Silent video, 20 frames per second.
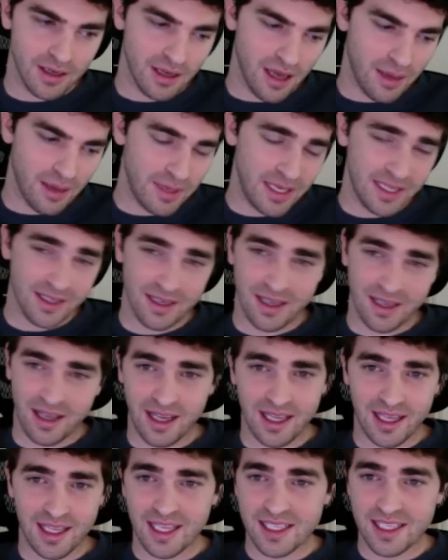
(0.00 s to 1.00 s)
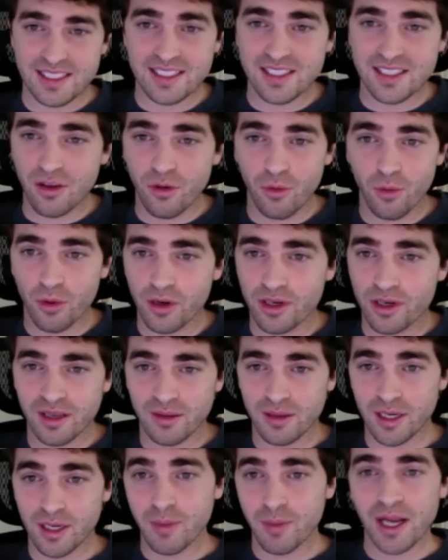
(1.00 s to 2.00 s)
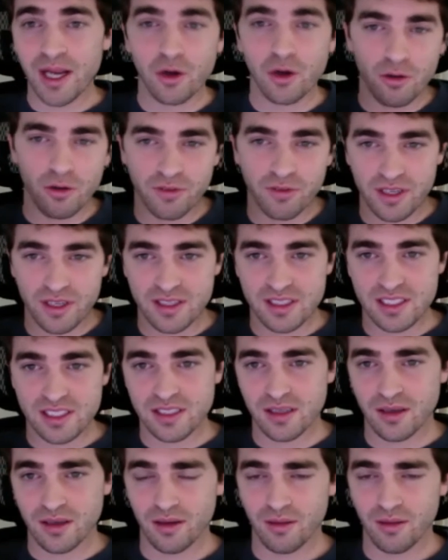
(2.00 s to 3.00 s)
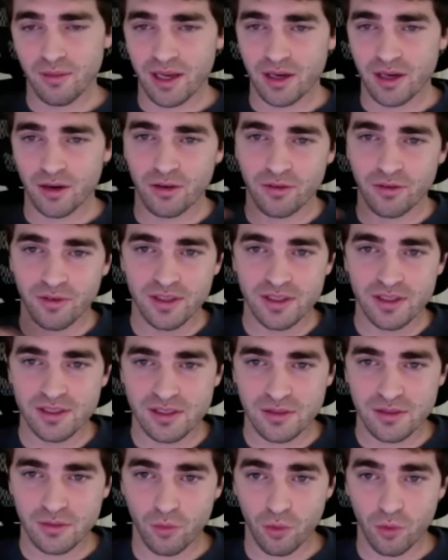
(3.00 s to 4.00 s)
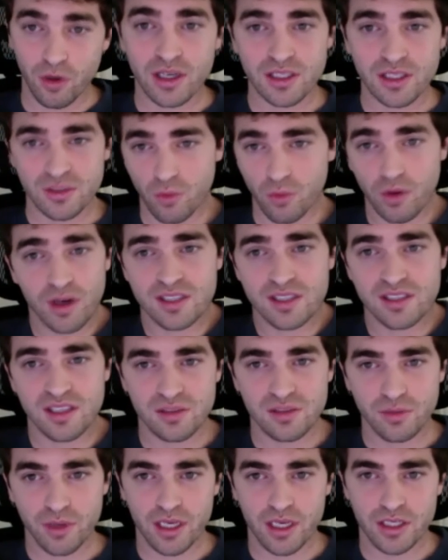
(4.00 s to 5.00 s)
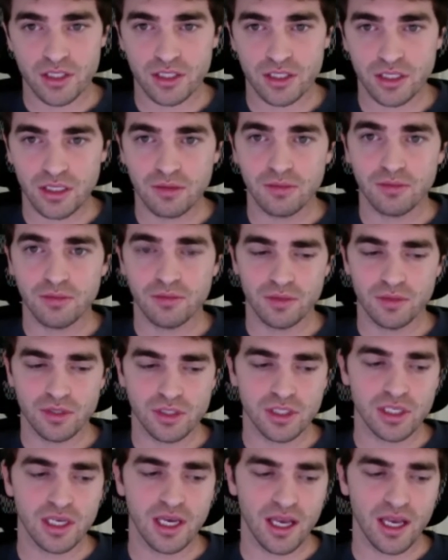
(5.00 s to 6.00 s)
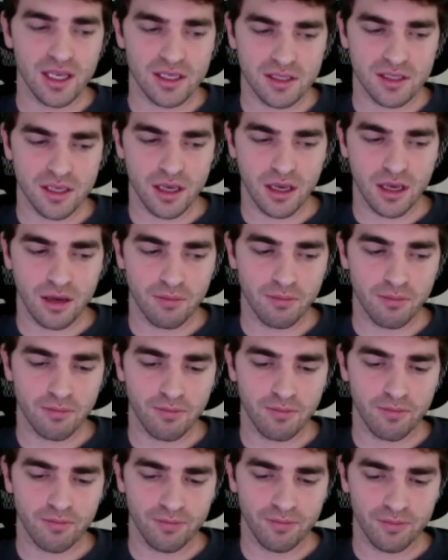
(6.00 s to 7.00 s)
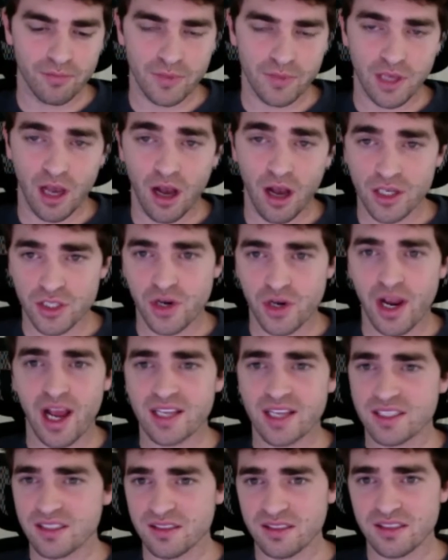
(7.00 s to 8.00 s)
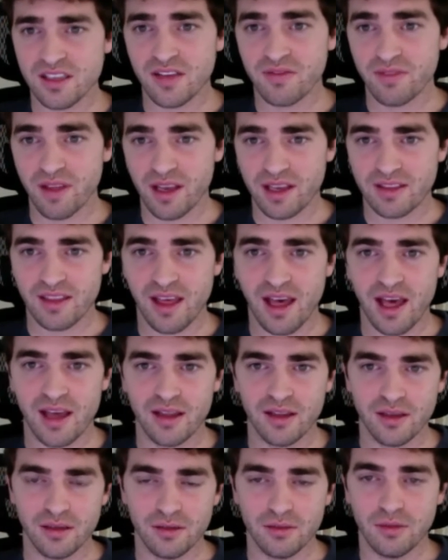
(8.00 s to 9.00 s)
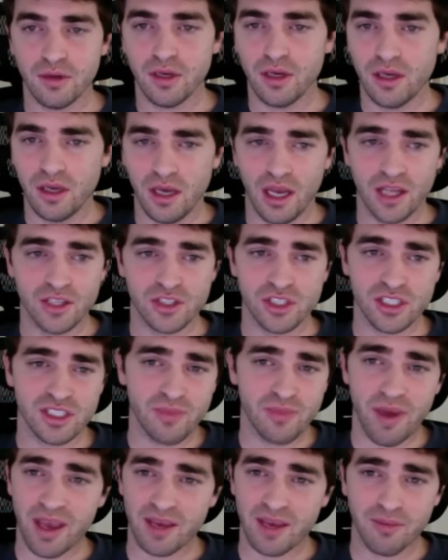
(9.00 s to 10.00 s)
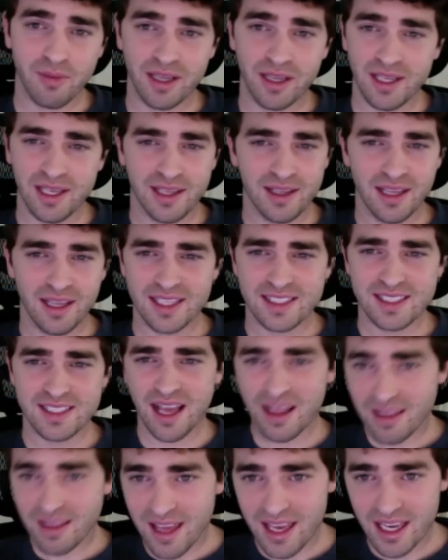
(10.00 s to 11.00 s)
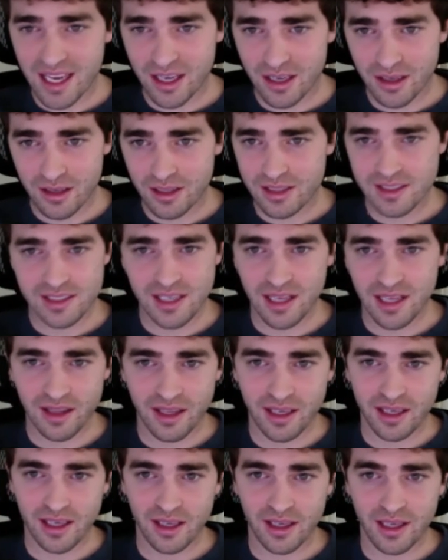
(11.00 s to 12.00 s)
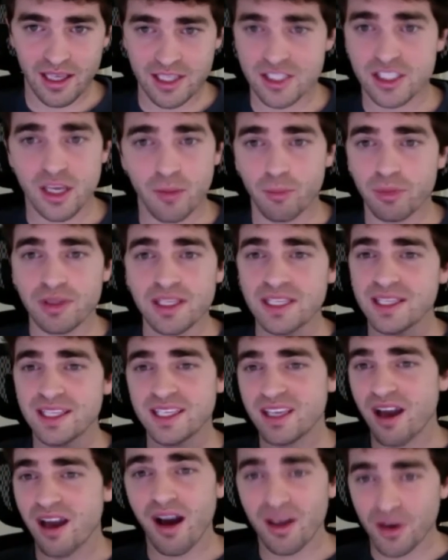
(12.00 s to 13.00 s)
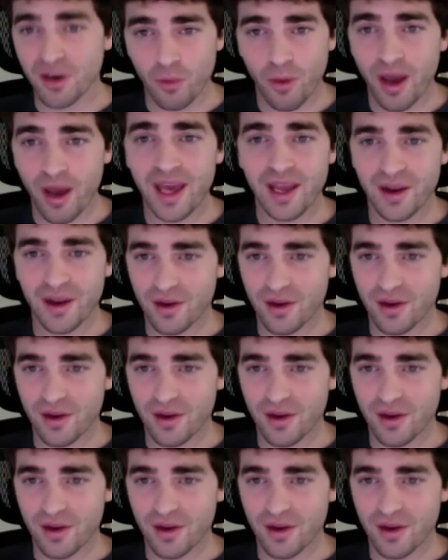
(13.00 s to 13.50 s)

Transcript: I mean, it's still work. My girlfriend's works this way. She has contracts and stuff like that, and she's making money. And it's not like it's completely gone away